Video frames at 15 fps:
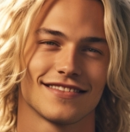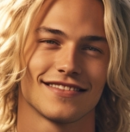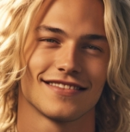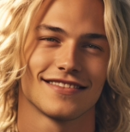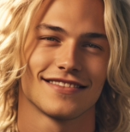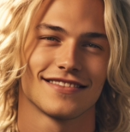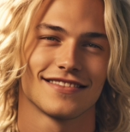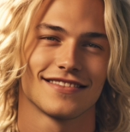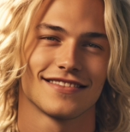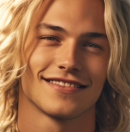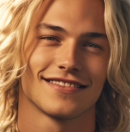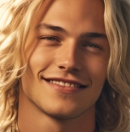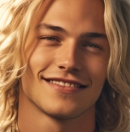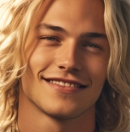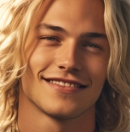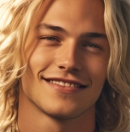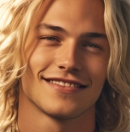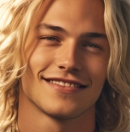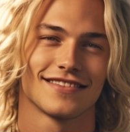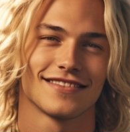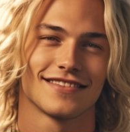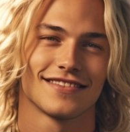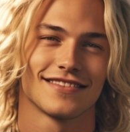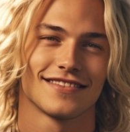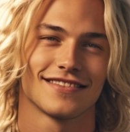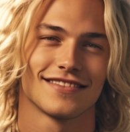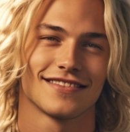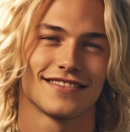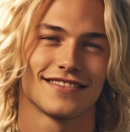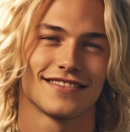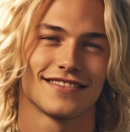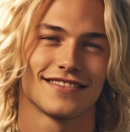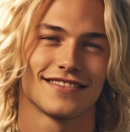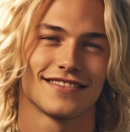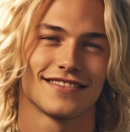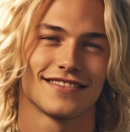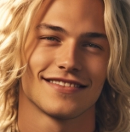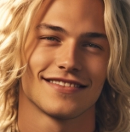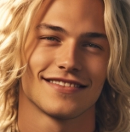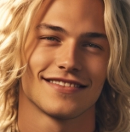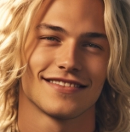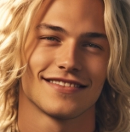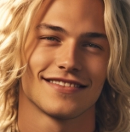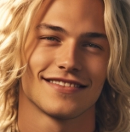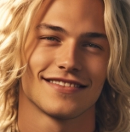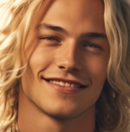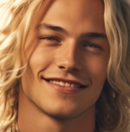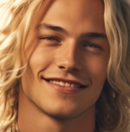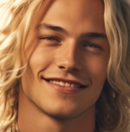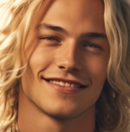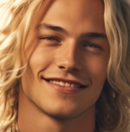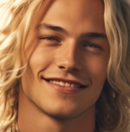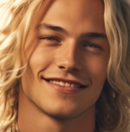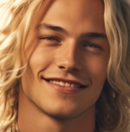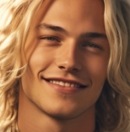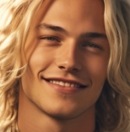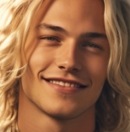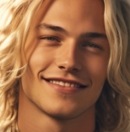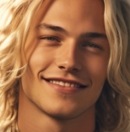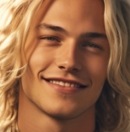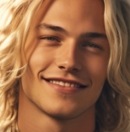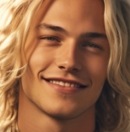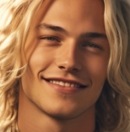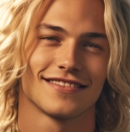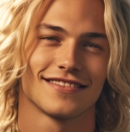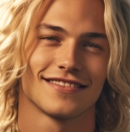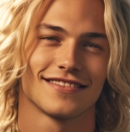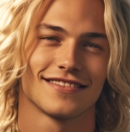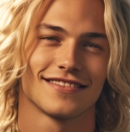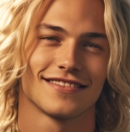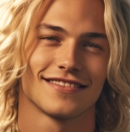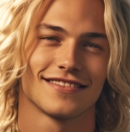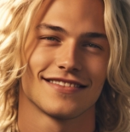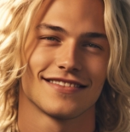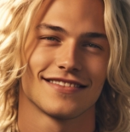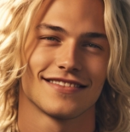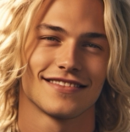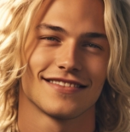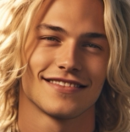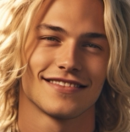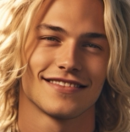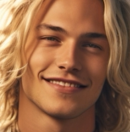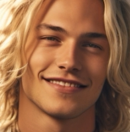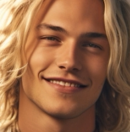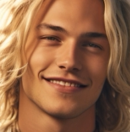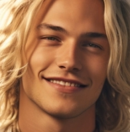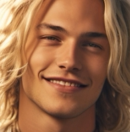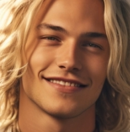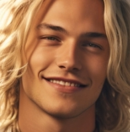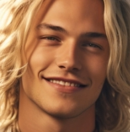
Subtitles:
The face doesn't move, so there is nothing to read.